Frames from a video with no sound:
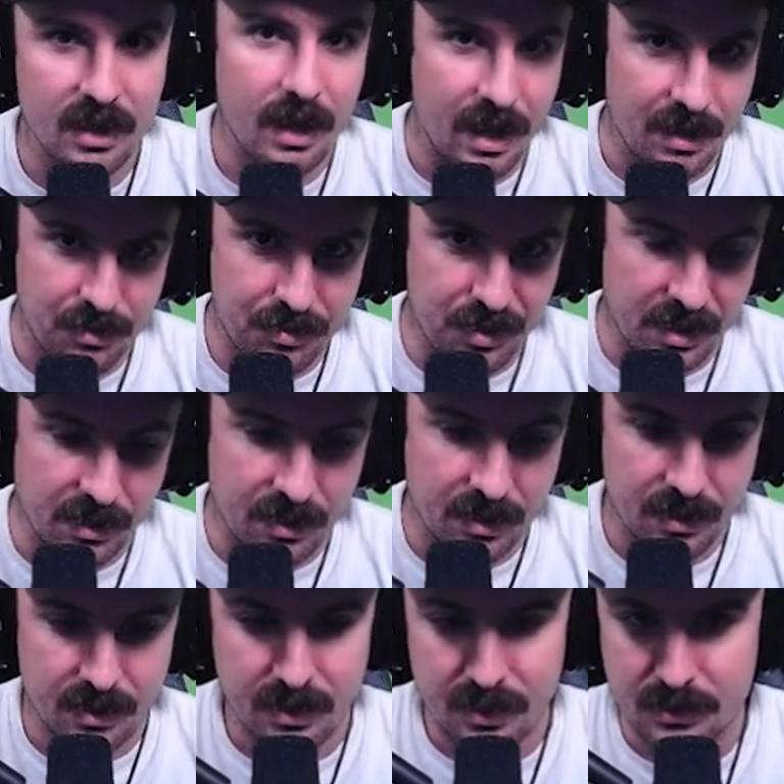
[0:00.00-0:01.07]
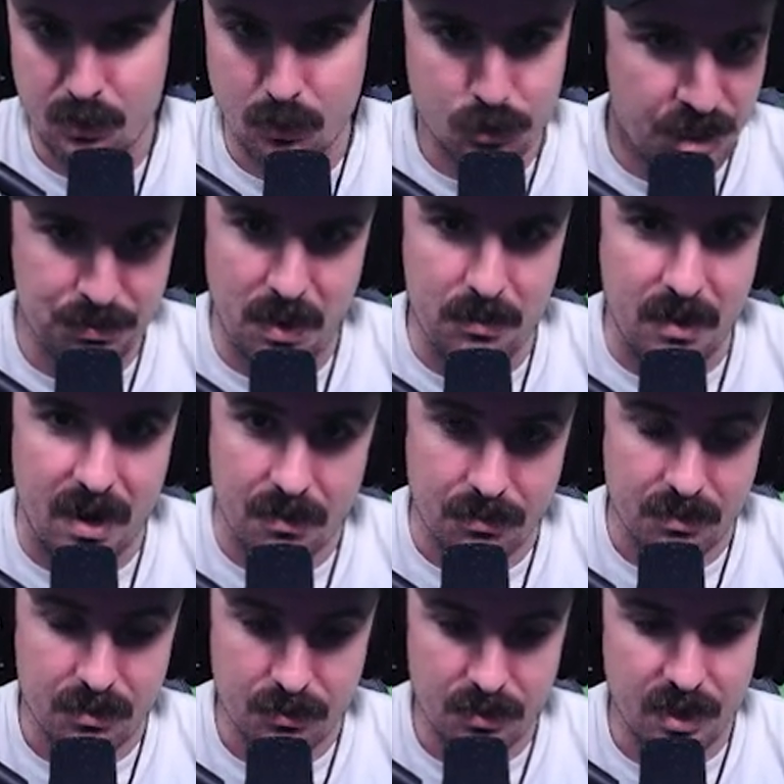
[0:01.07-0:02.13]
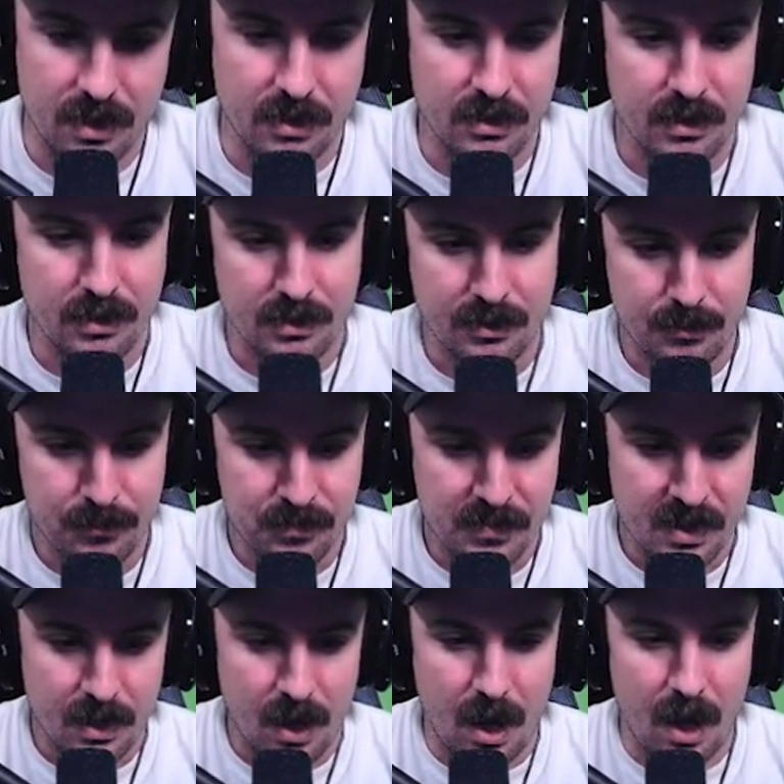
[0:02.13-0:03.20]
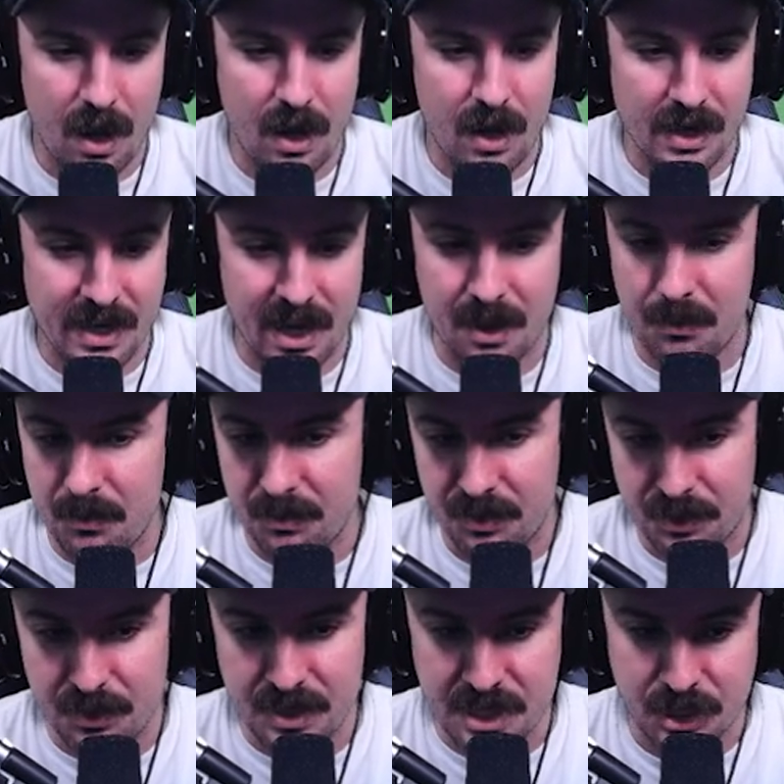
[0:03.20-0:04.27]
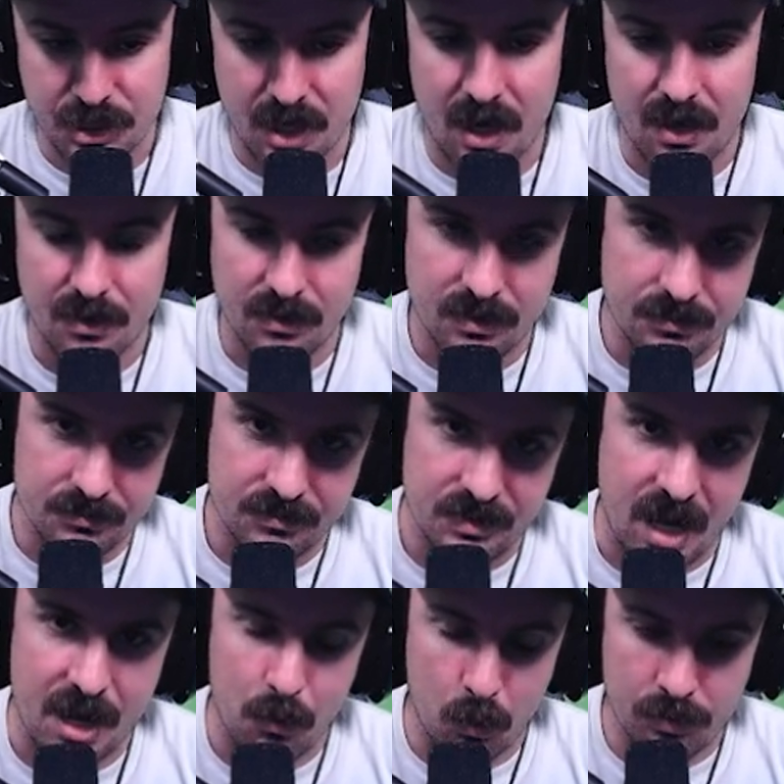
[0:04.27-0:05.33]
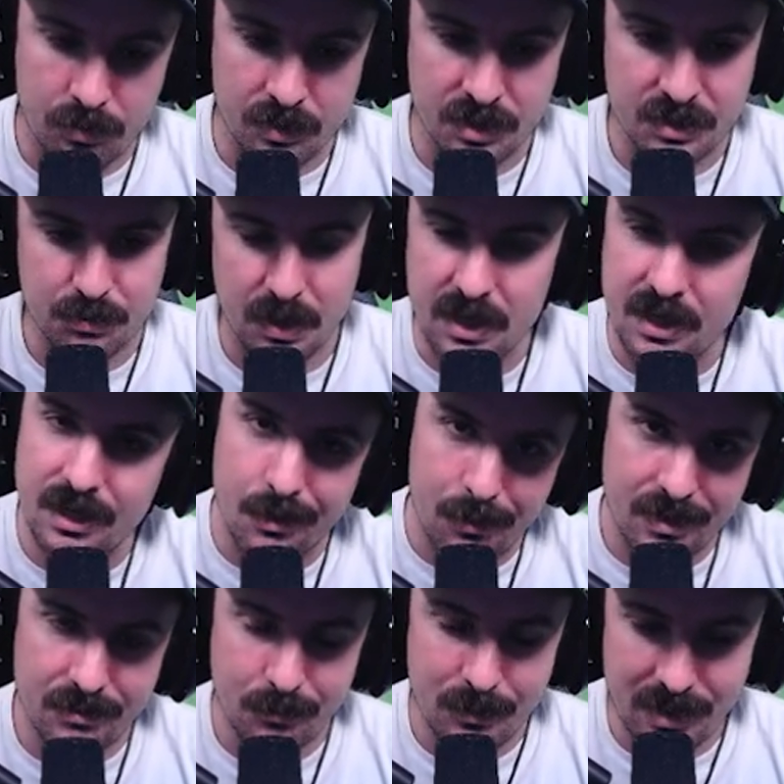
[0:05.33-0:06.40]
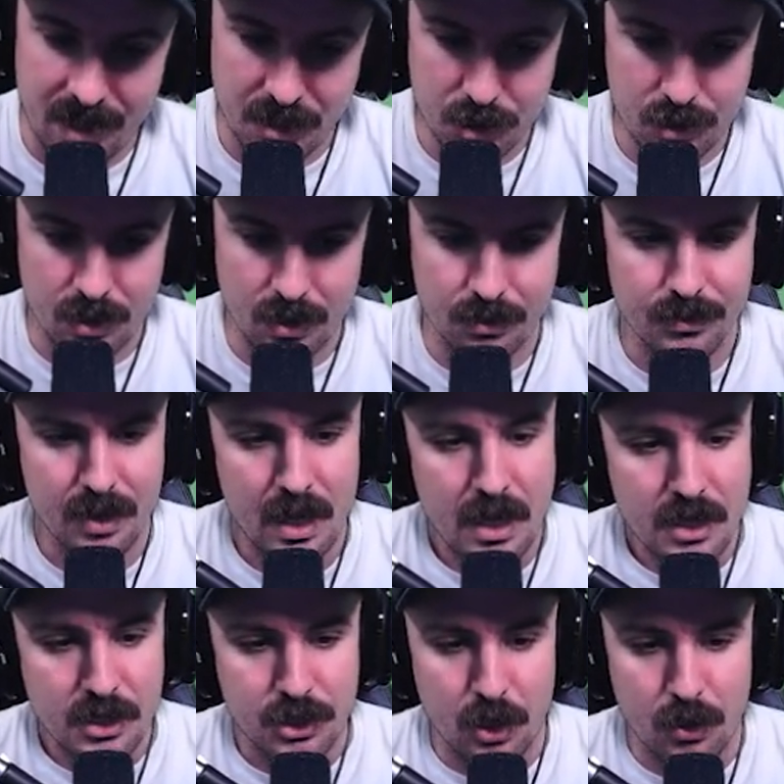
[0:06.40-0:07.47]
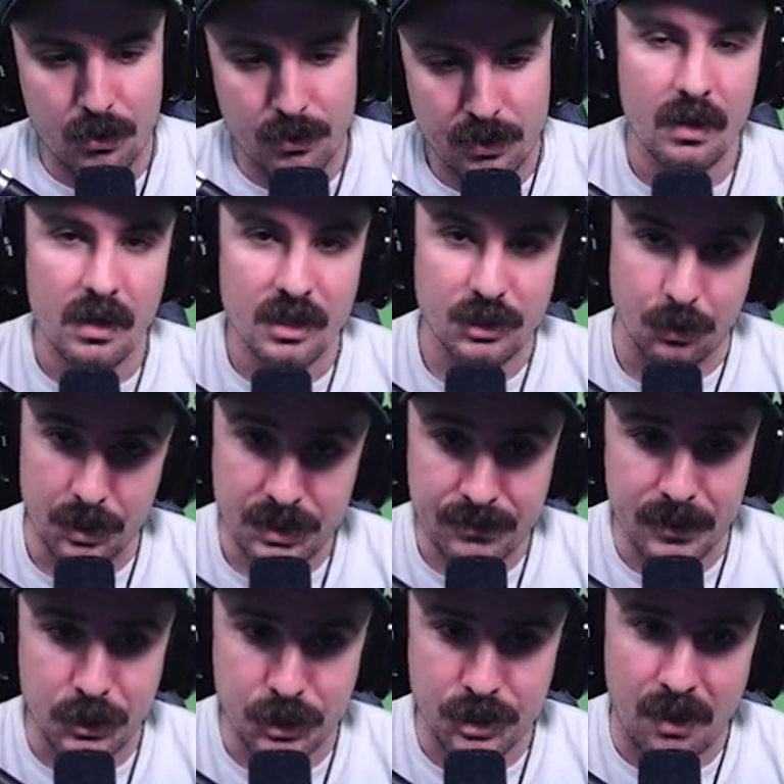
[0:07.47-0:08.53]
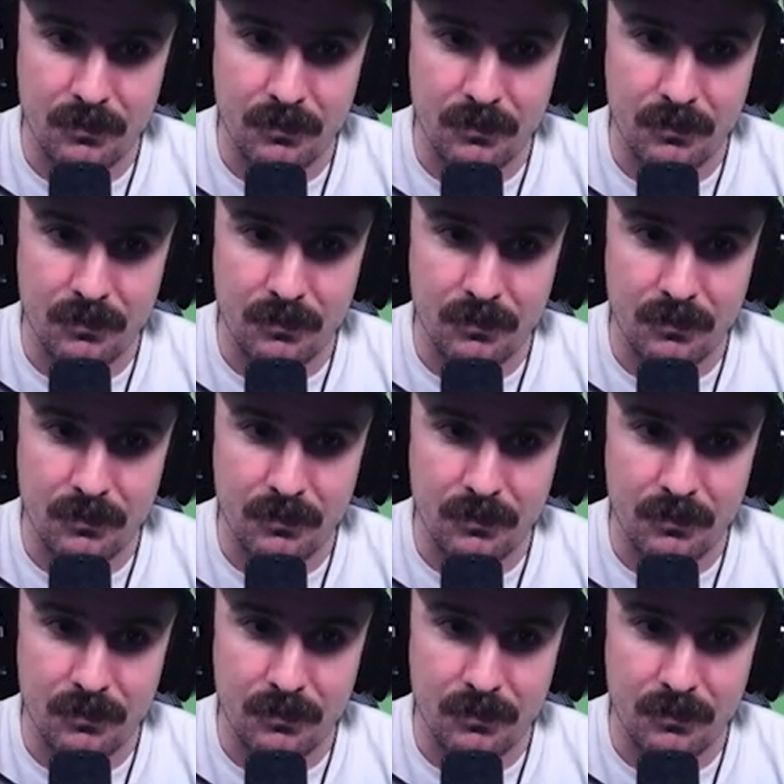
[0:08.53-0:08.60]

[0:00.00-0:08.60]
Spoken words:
I think. Don't check my math, okay? Again, the knee shot, kind of worthless, but you know what? We like slow. So this finishes off the